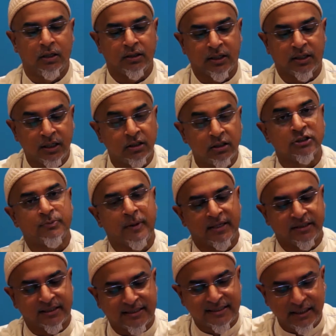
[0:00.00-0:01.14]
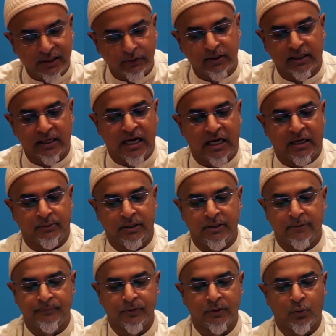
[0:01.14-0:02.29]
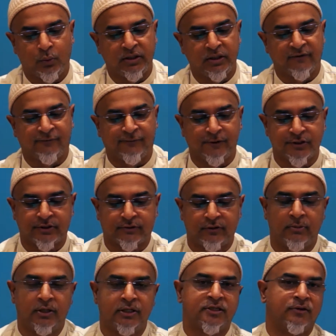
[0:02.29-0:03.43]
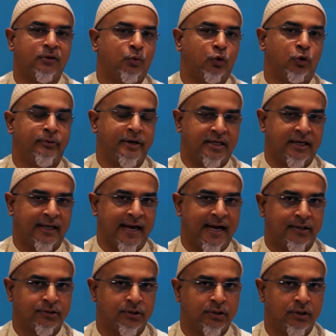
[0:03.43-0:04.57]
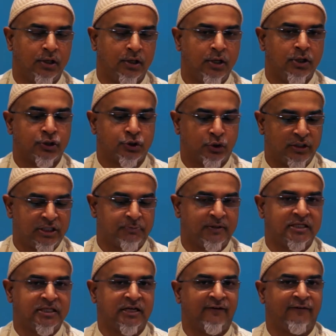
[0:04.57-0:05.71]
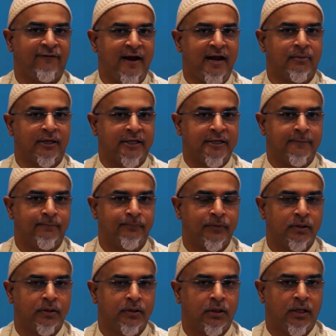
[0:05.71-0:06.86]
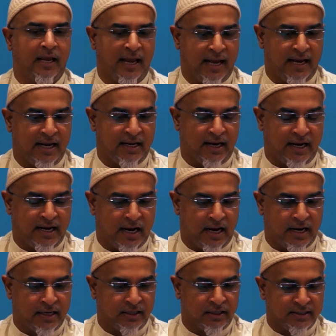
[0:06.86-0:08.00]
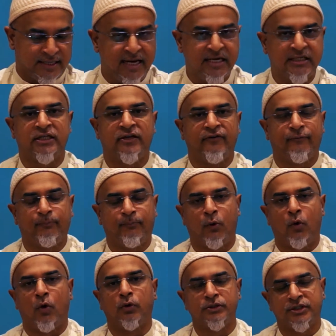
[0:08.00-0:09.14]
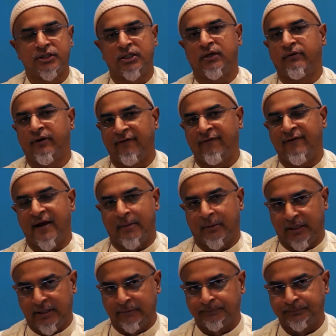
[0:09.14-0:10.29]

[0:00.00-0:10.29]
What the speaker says: killed by the Syrian army within the first 3 months of the war breaking out. So this particular family, a native-born Syrian family,